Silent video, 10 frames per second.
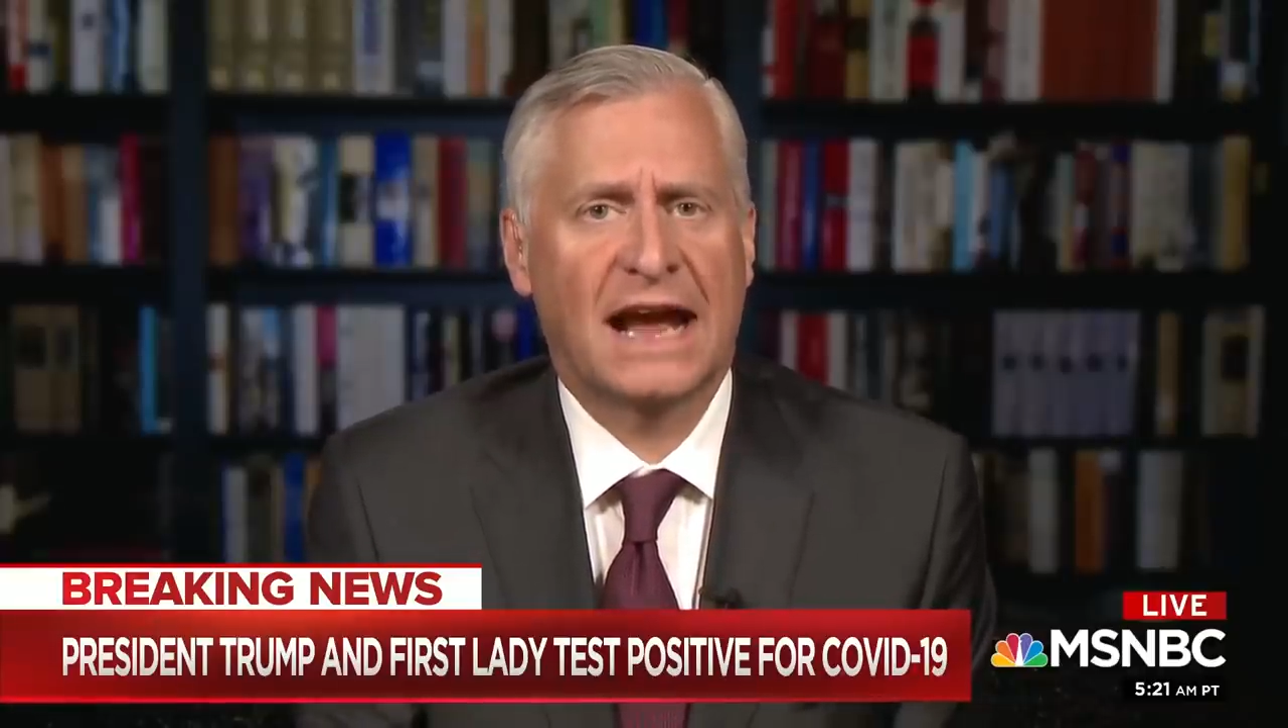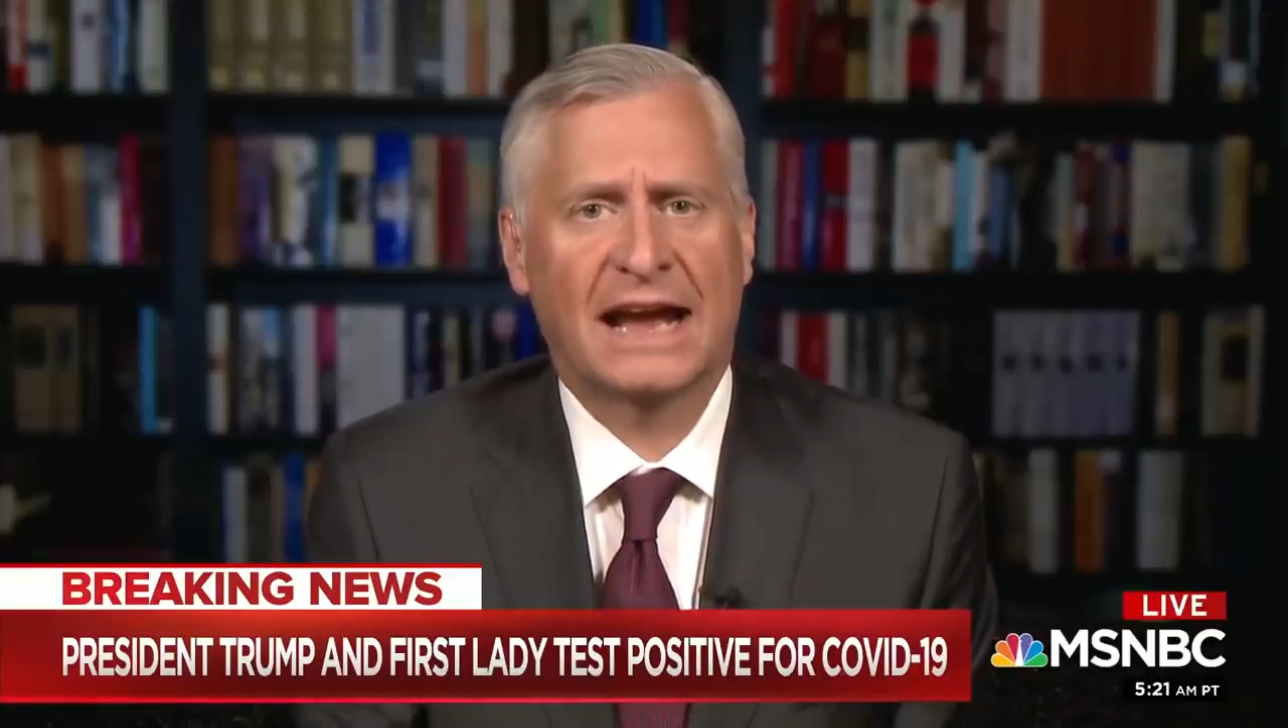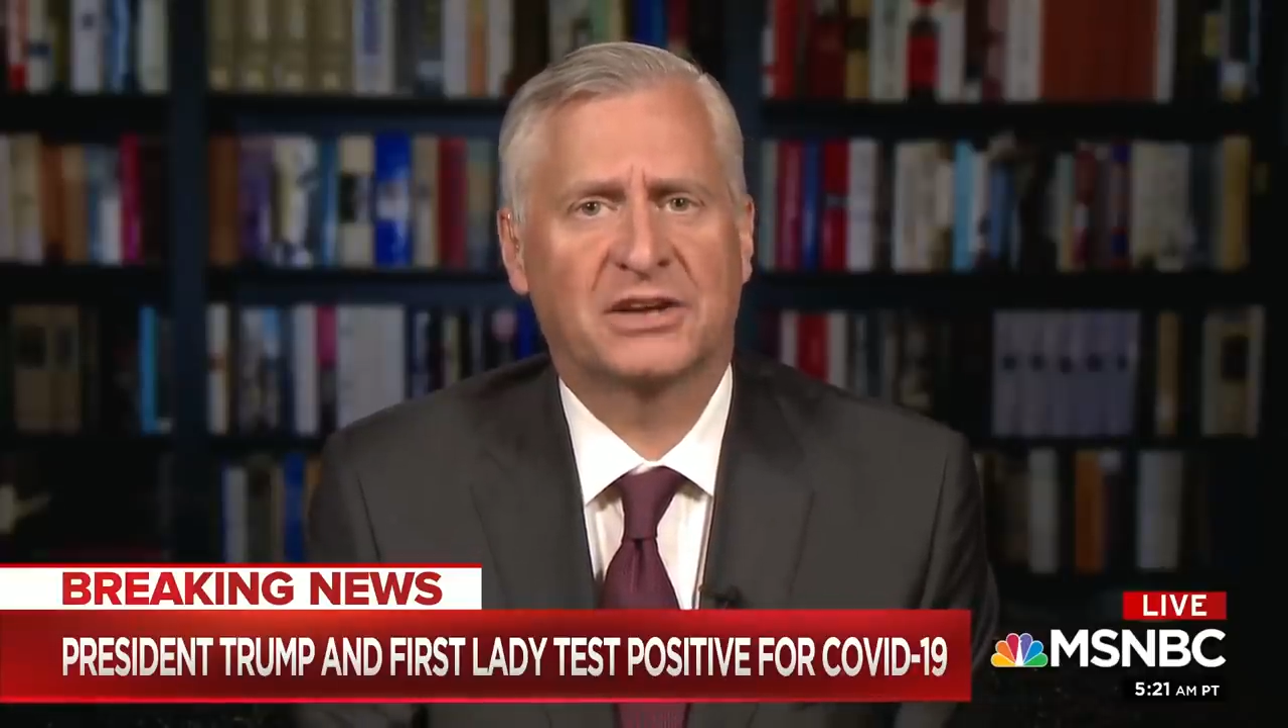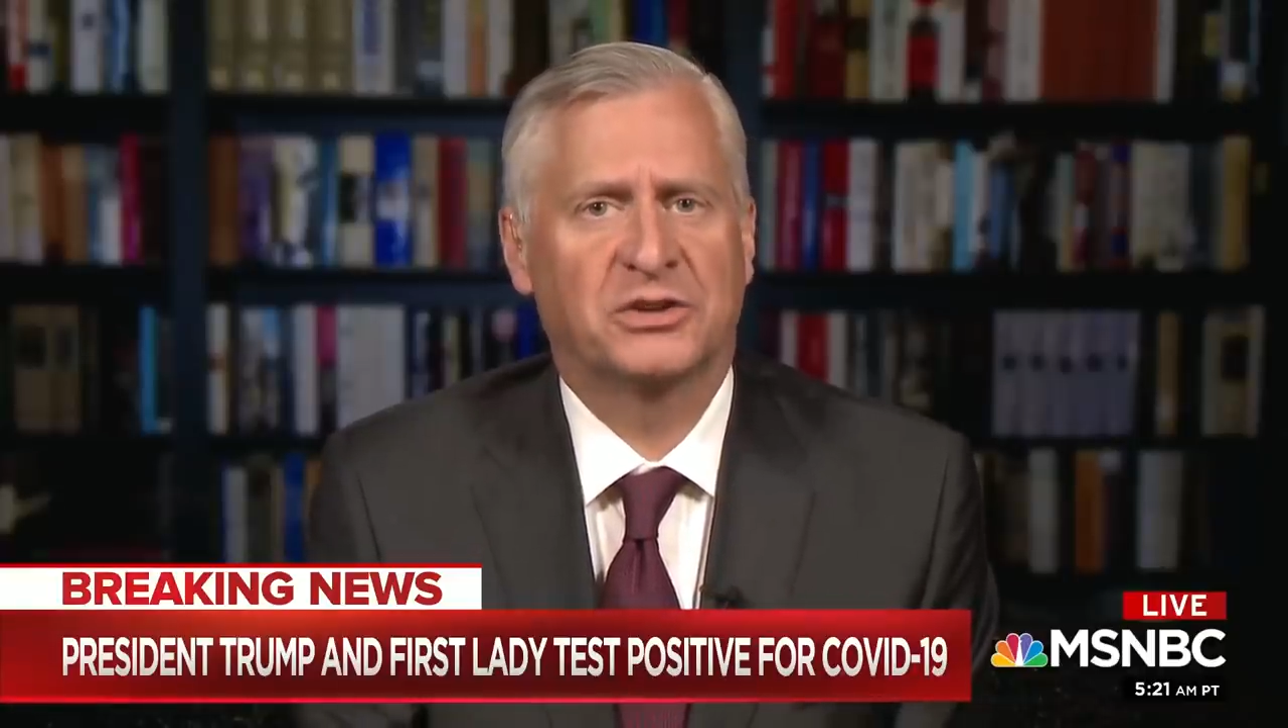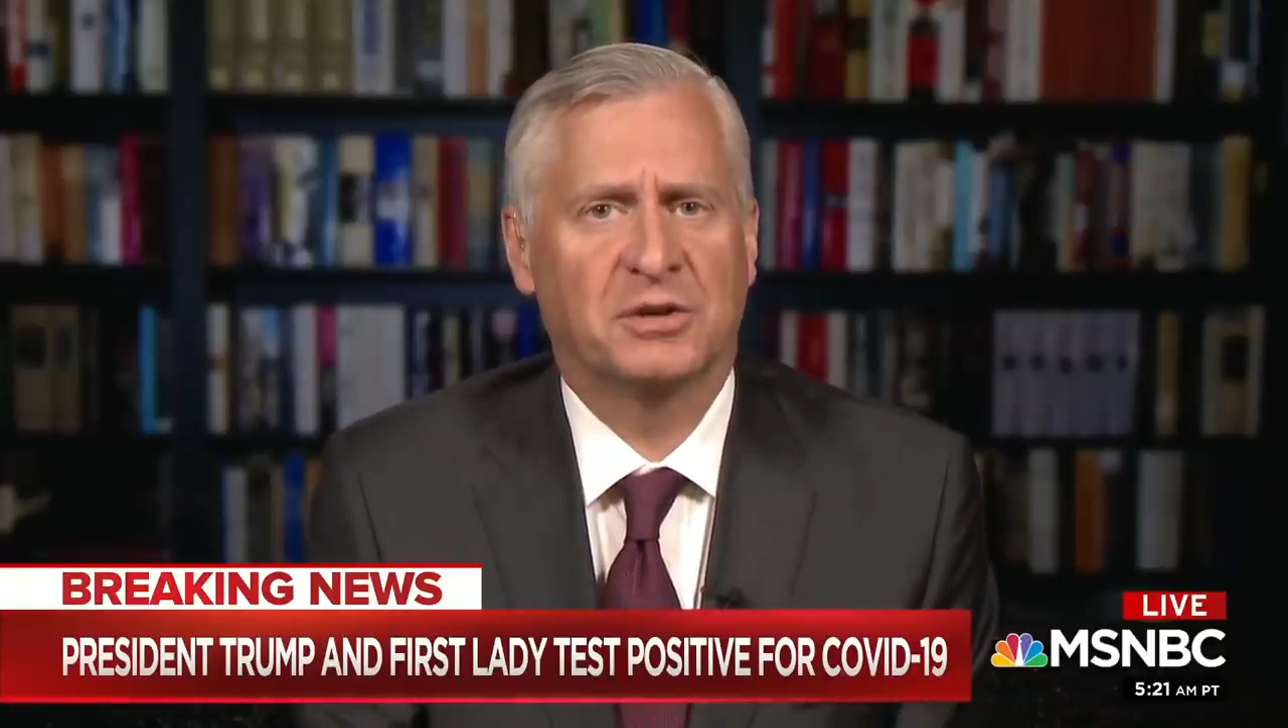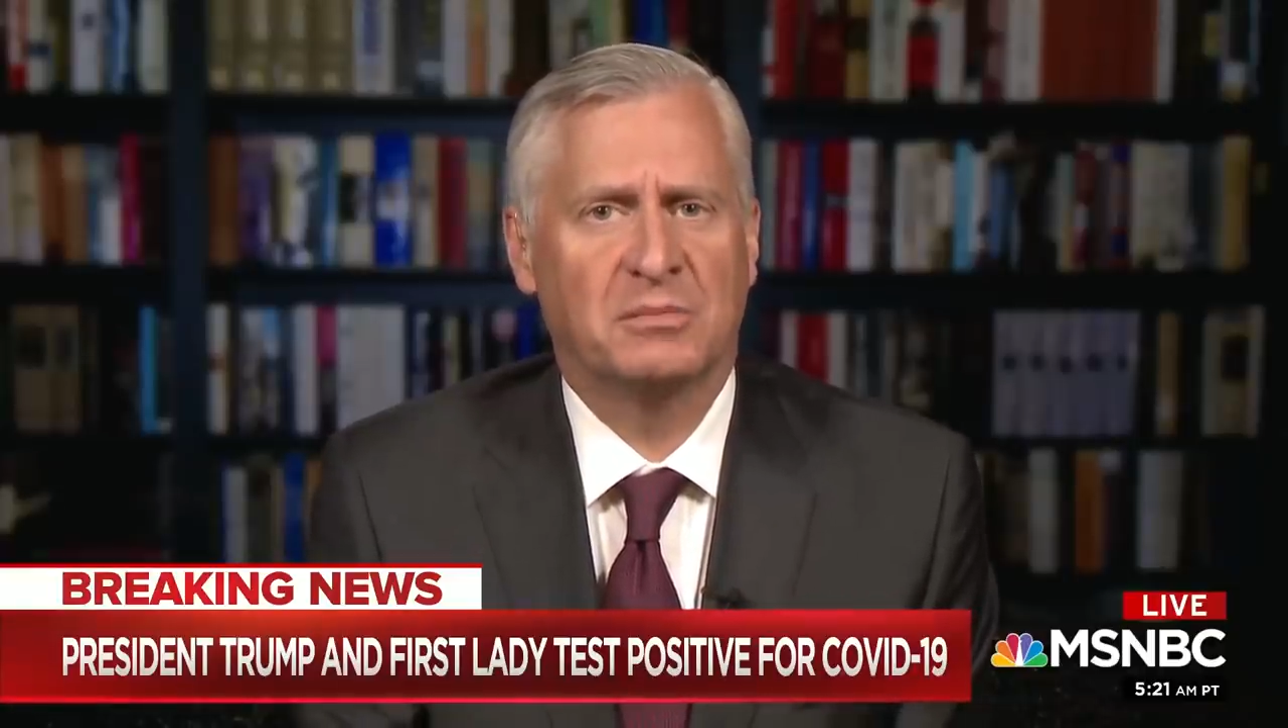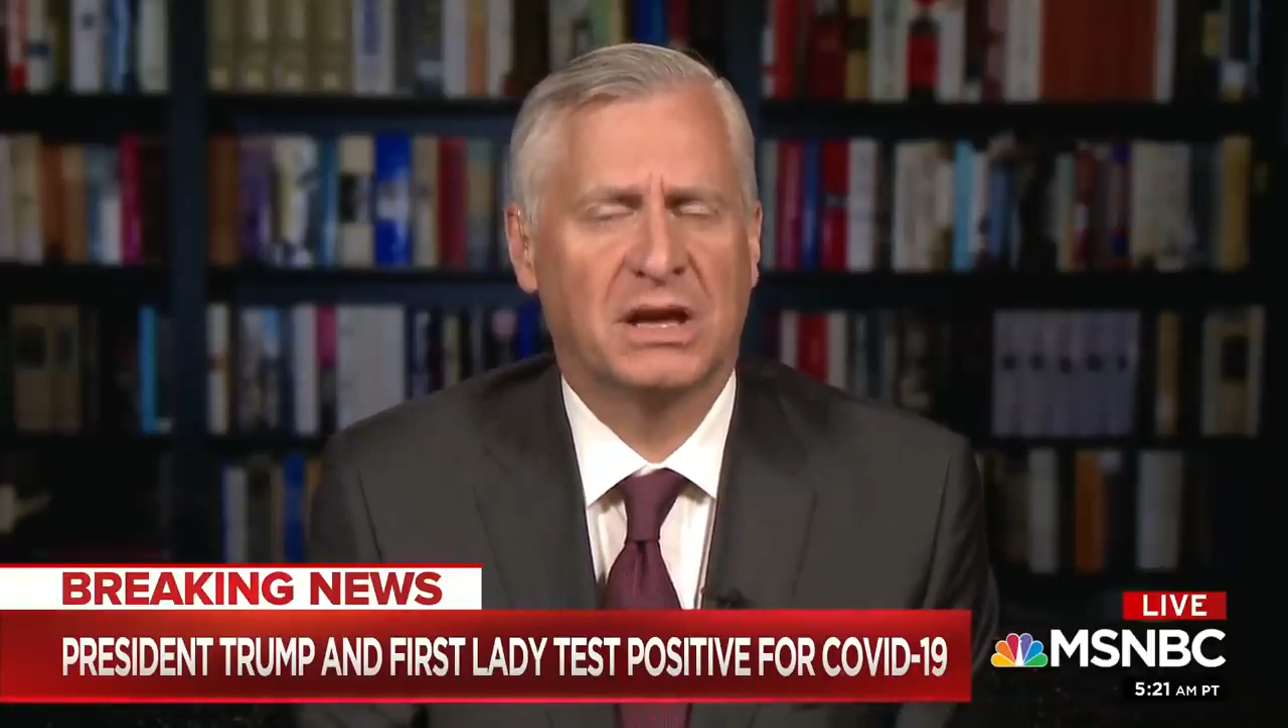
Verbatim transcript: accurate